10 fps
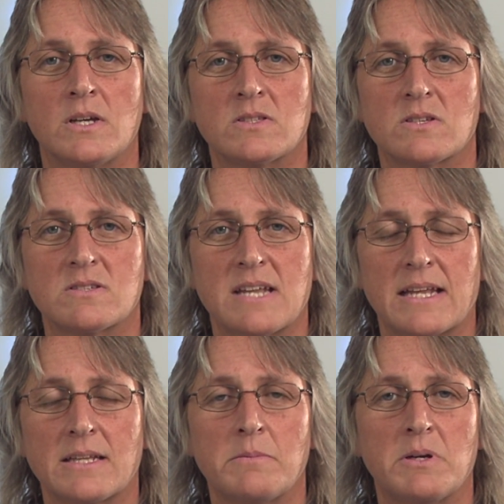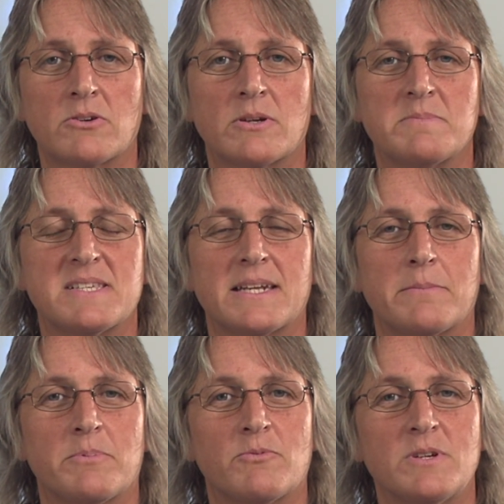So Stanley Milgram set
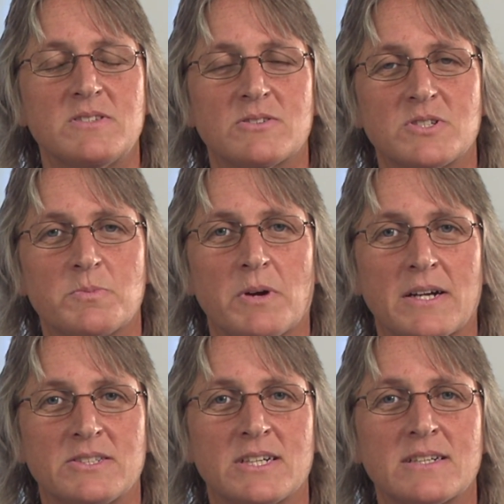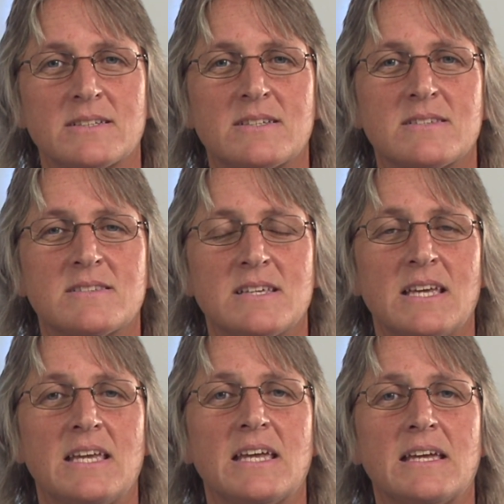up a research project to
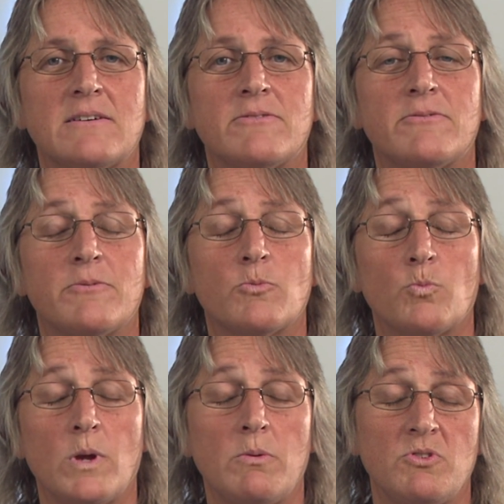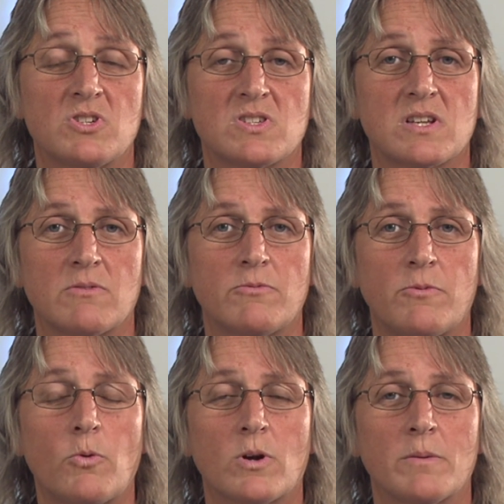see if we just
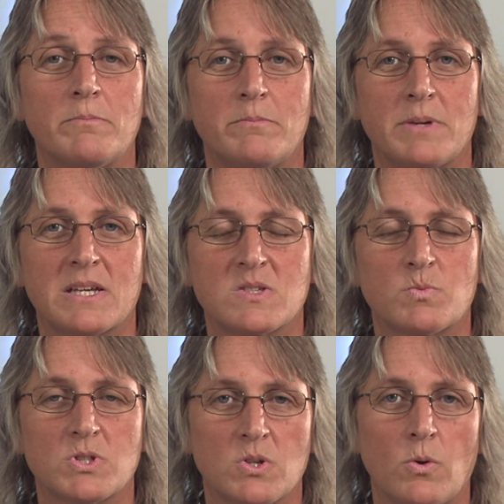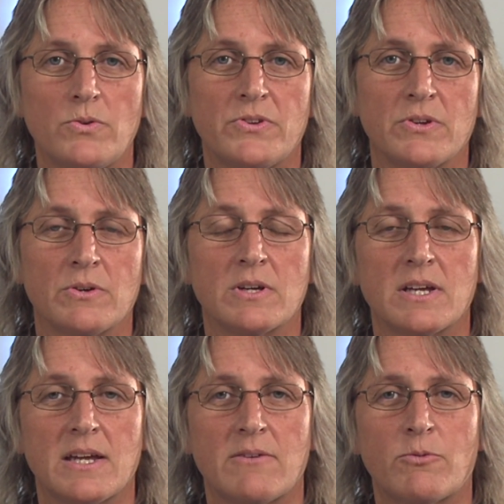conform because we're told to,
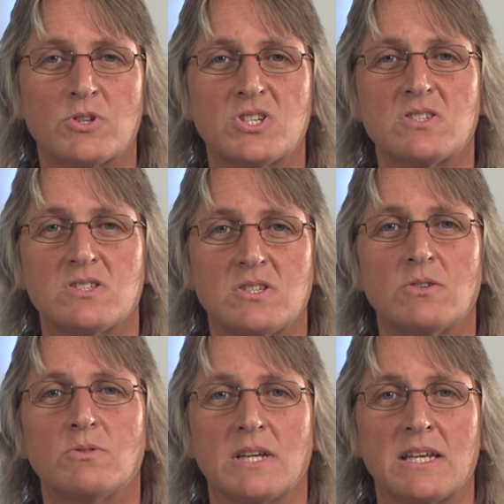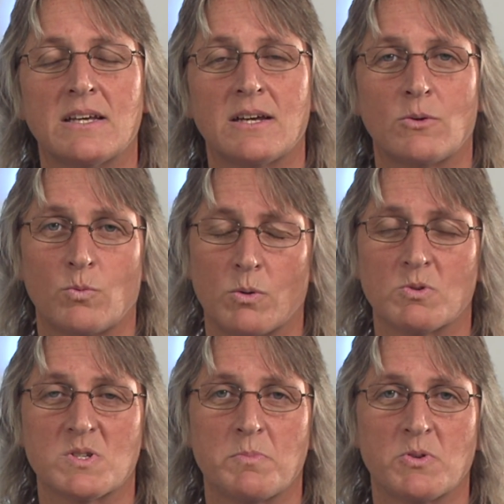if we're just doing what
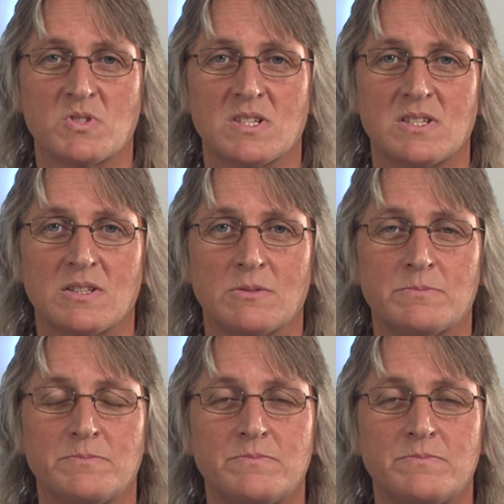we're supposed to do.